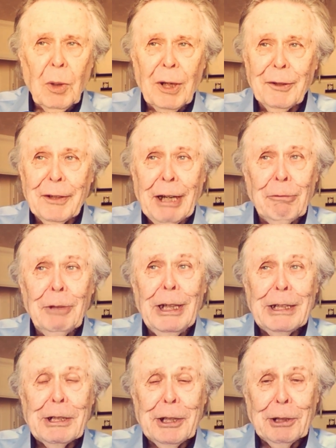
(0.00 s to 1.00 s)
Well, that
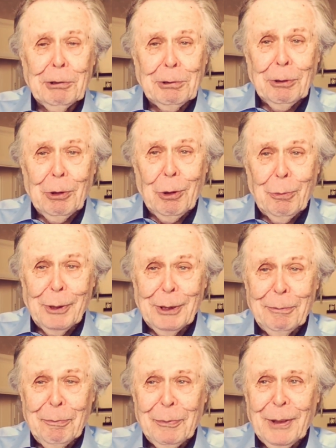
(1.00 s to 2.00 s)
really tickled
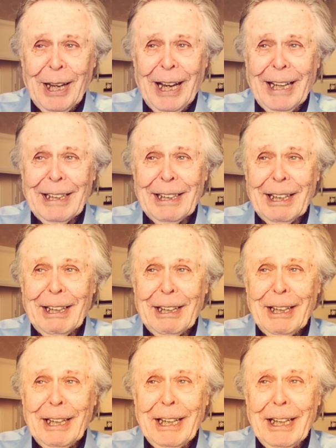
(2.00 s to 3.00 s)
Norman, and uh,
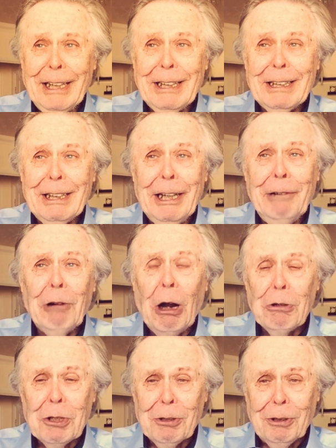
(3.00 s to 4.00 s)
he he
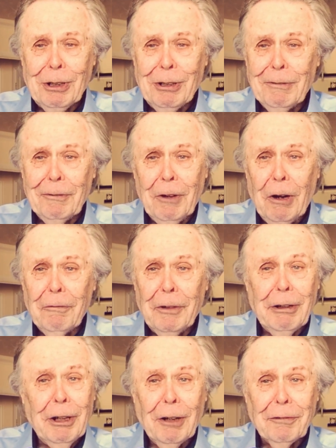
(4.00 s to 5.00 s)
wrote to her
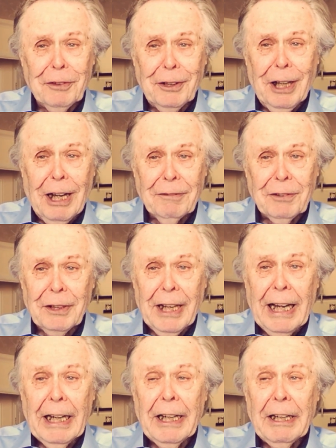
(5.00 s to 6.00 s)
very often after
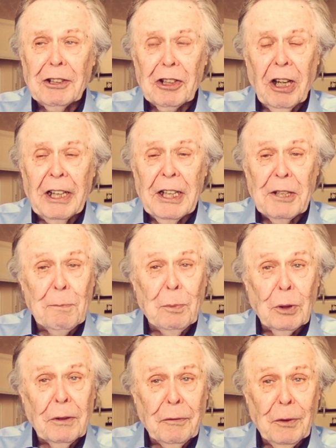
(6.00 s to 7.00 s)
that, and he signed his
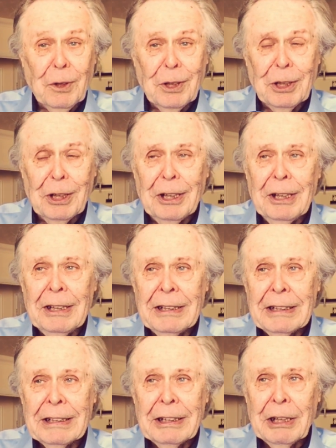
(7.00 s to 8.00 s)
book for her.
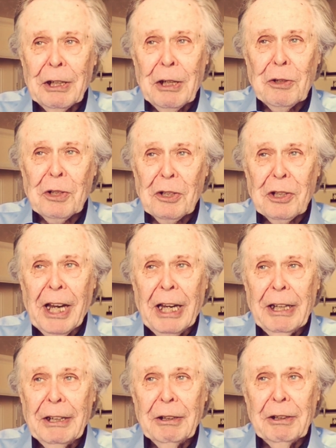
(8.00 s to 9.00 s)
He used to
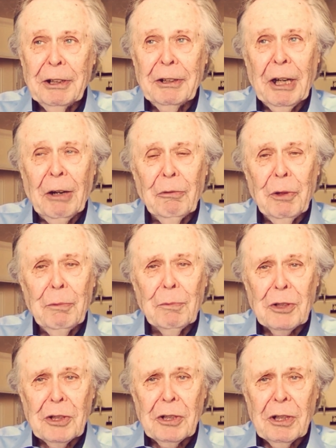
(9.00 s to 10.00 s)
say, you know, we
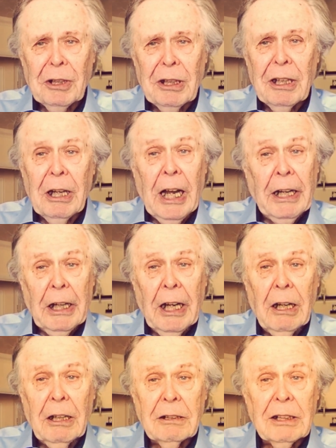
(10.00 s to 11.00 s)
must
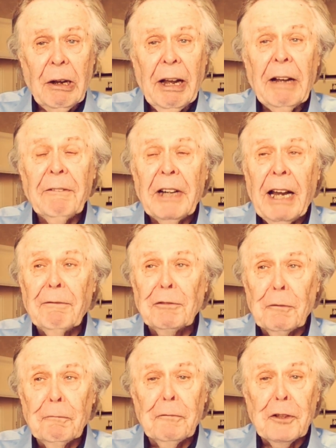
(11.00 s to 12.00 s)
uh, go out and have
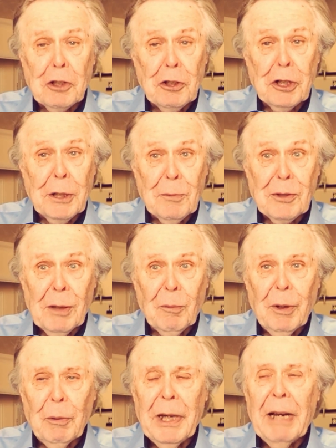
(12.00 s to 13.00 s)
some fish and chips
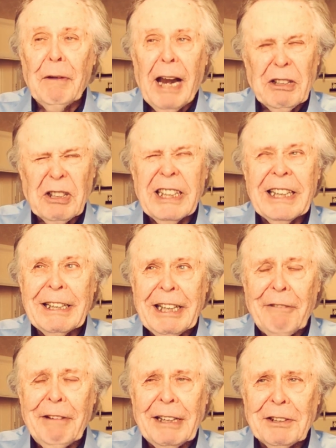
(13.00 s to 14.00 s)
somewhere. We never actually did
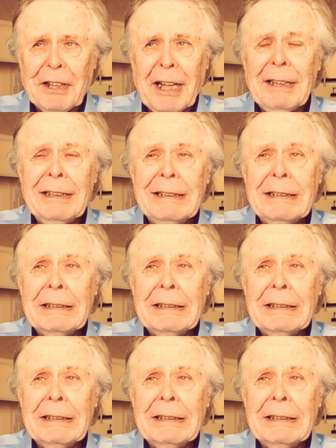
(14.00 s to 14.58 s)
get round to that.